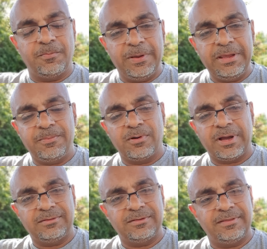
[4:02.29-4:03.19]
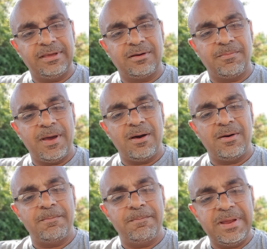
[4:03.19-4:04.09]
people going to think about
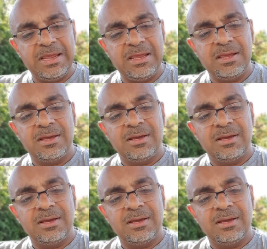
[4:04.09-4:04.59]
me?